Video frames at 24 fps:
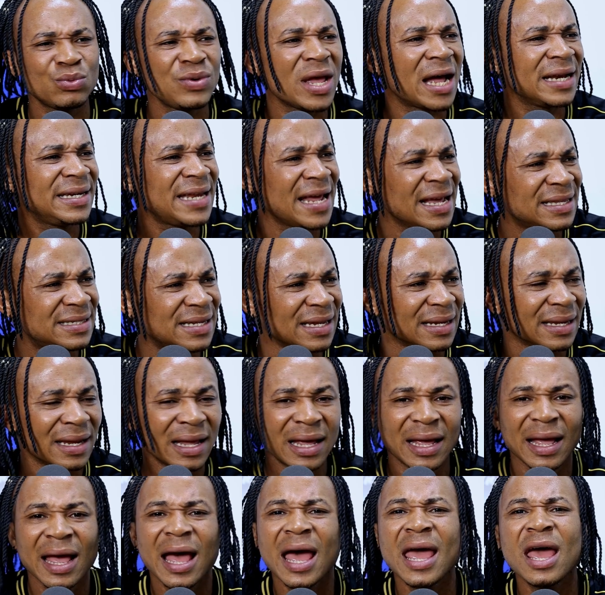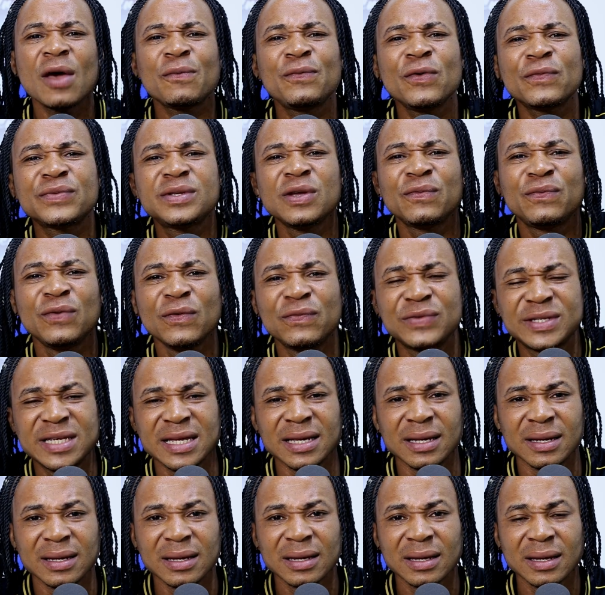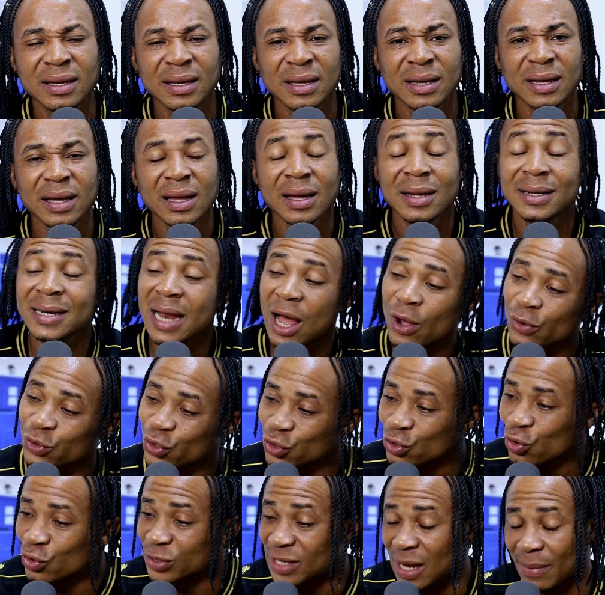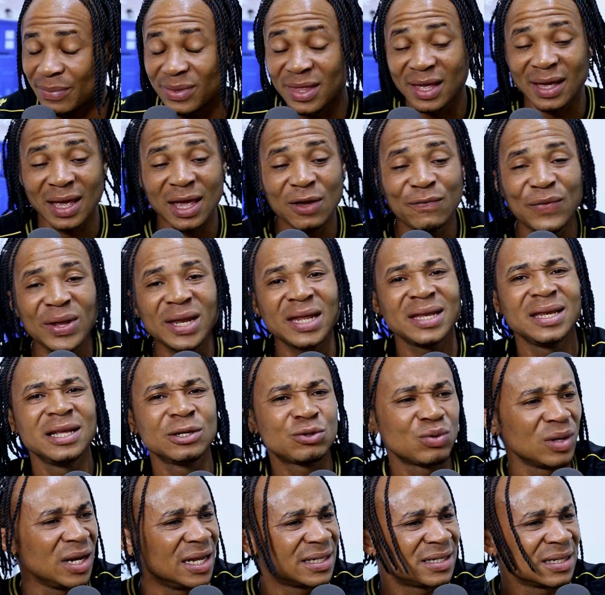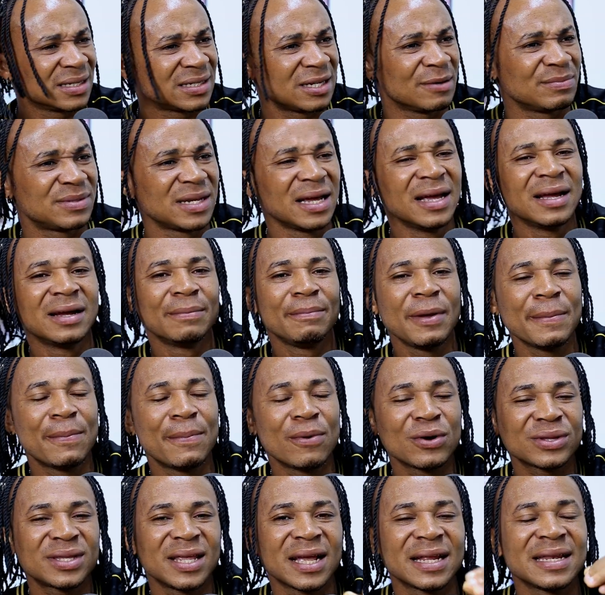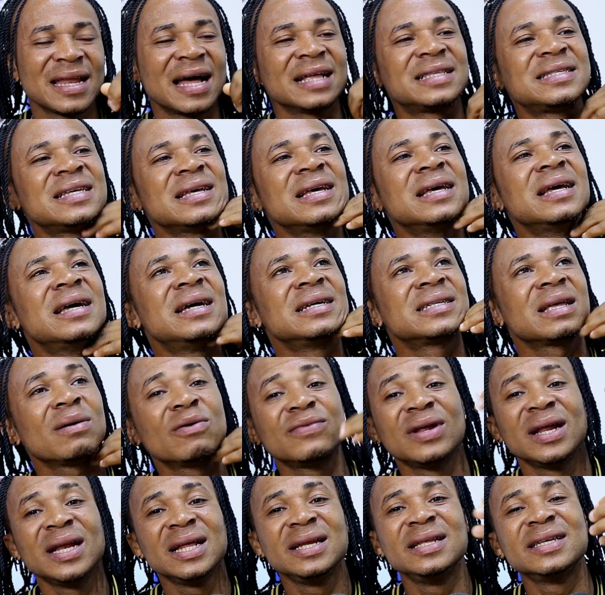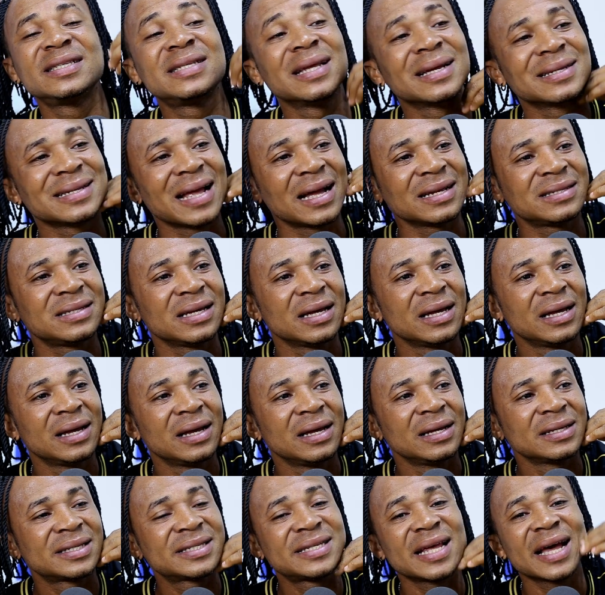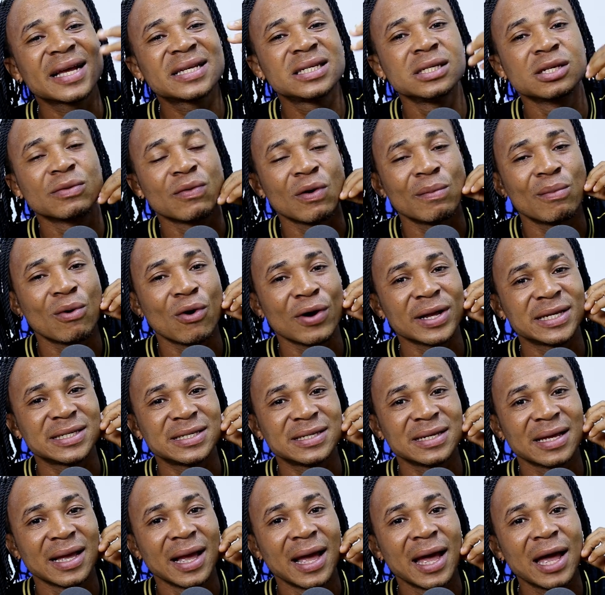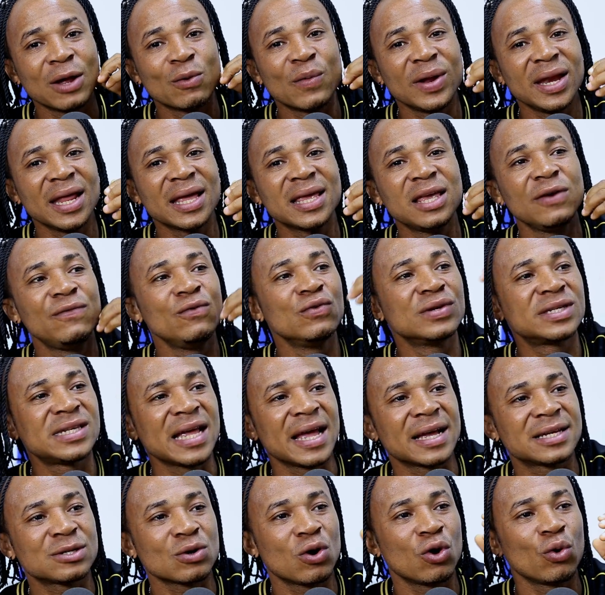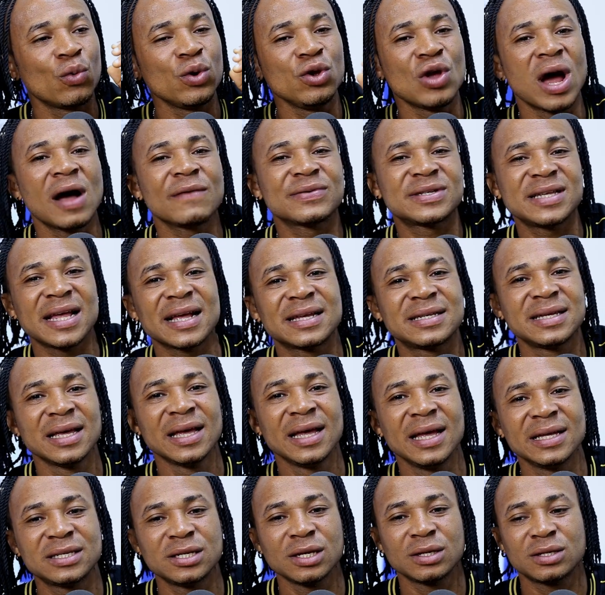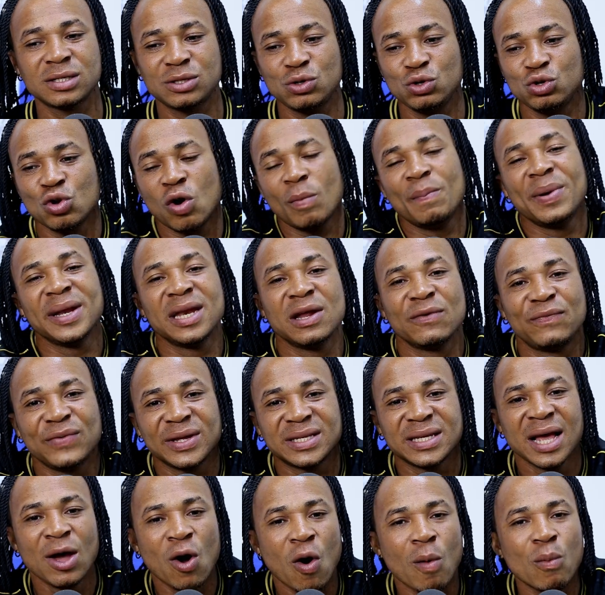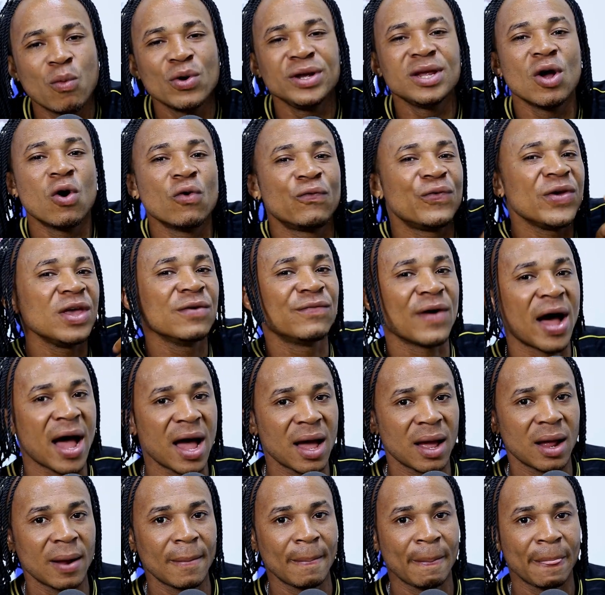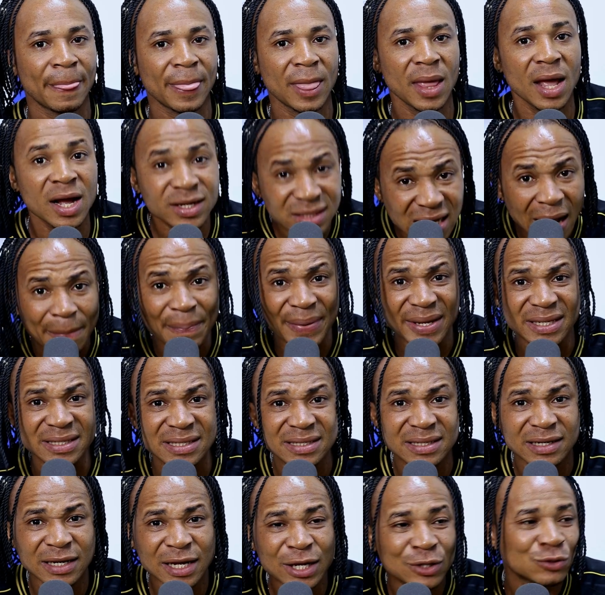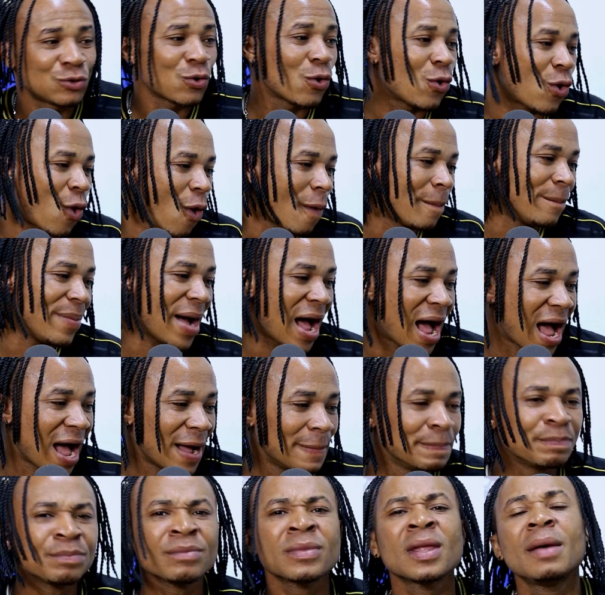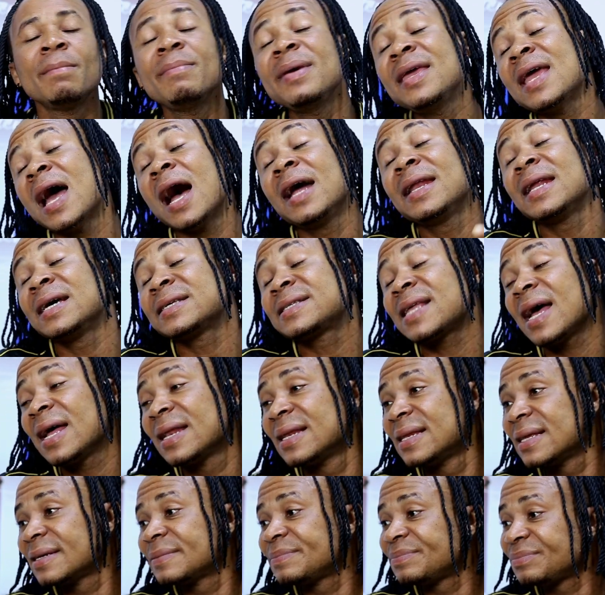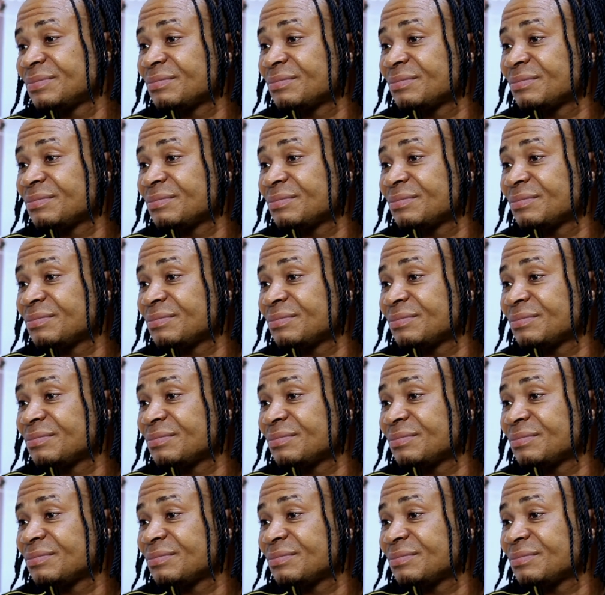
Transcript: We are dating. 50-50. Now, do you know something? Even in these relationships, people think that, some of the ladies think that sex is for boys. And when they give you sex or we have sex, it is to your benefit or move your favor. It happens. So, oba, me, I understand.